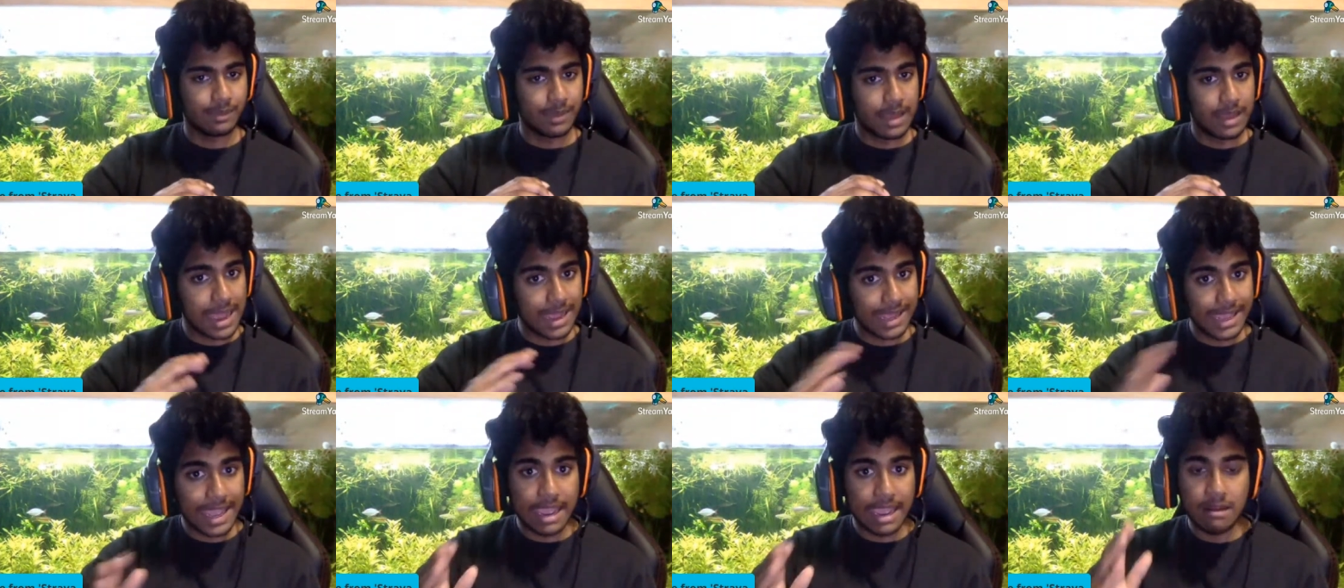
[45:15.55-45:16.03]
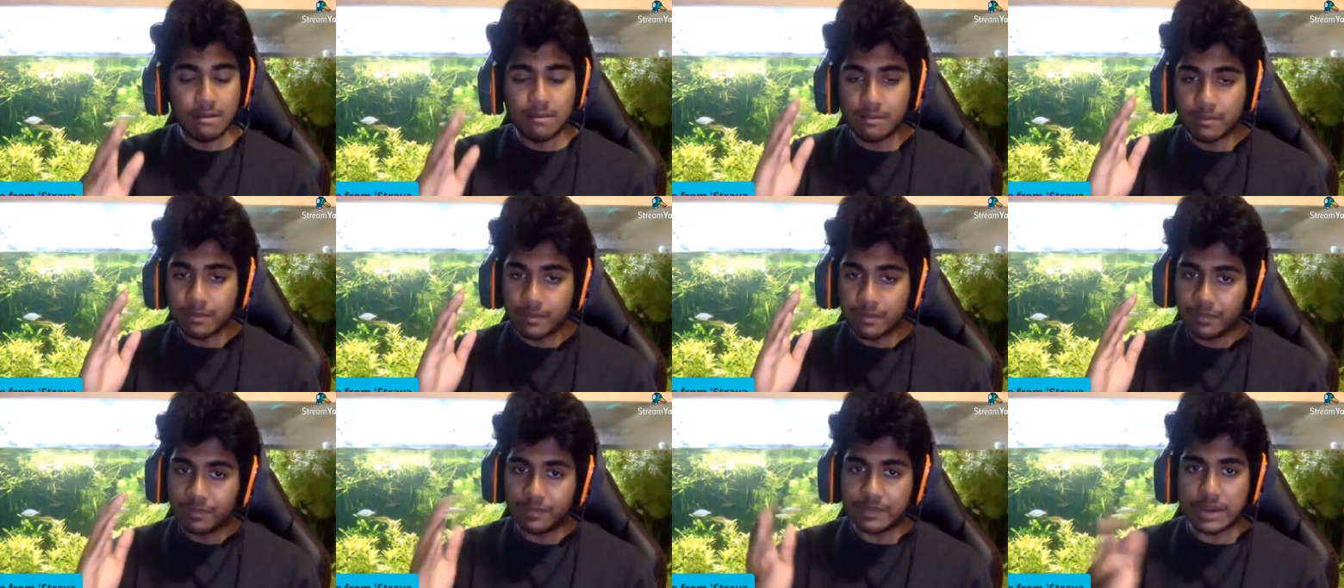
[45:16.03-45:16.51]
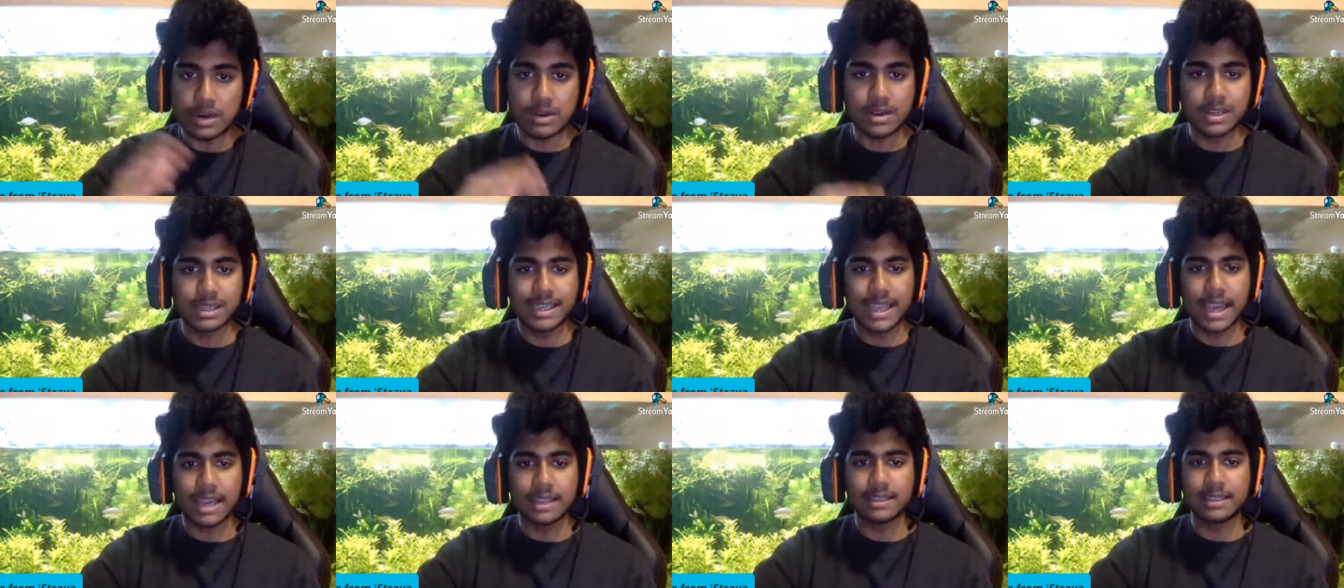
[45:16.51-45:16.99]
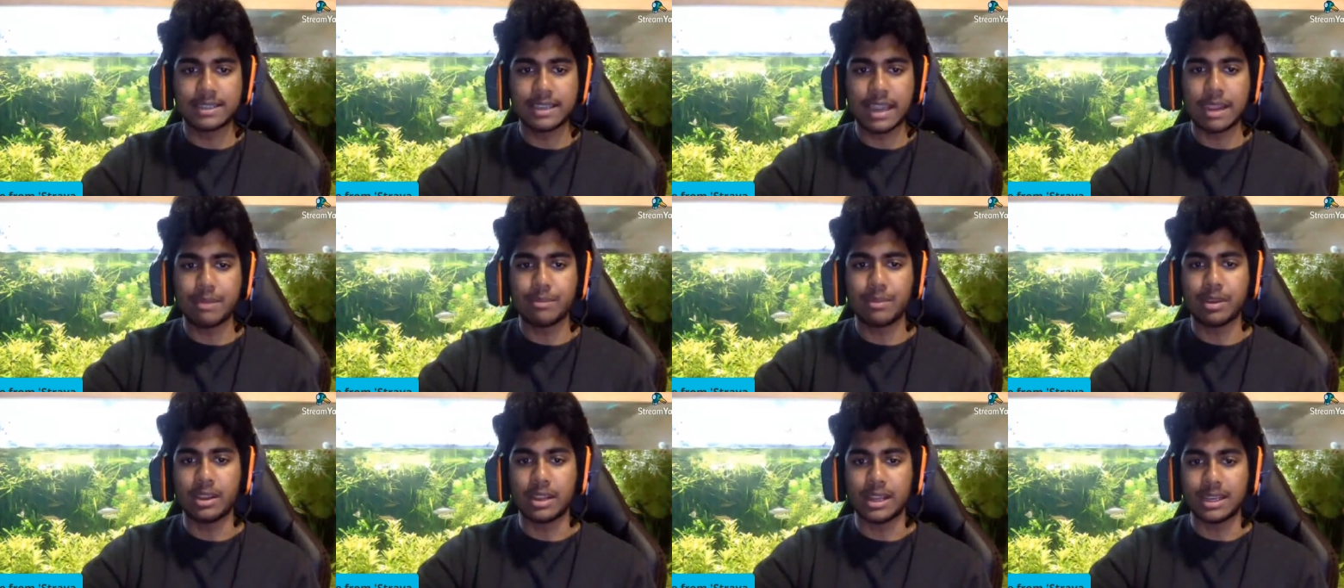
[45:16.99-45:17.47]
Again, very sound
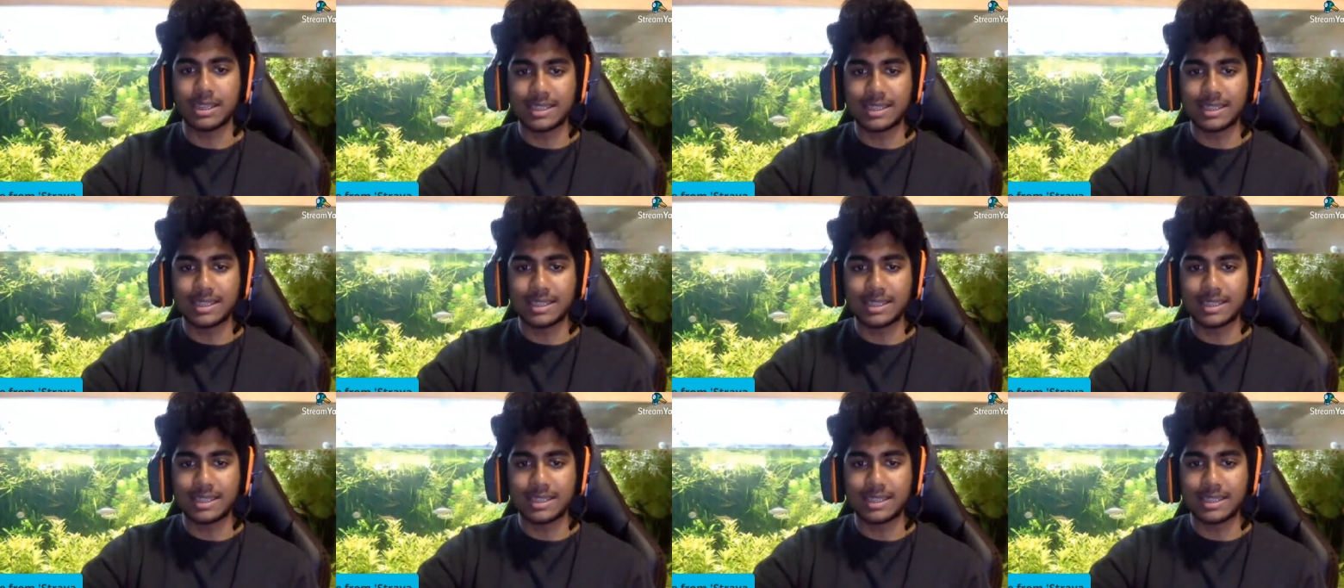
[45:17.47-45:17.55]
statement.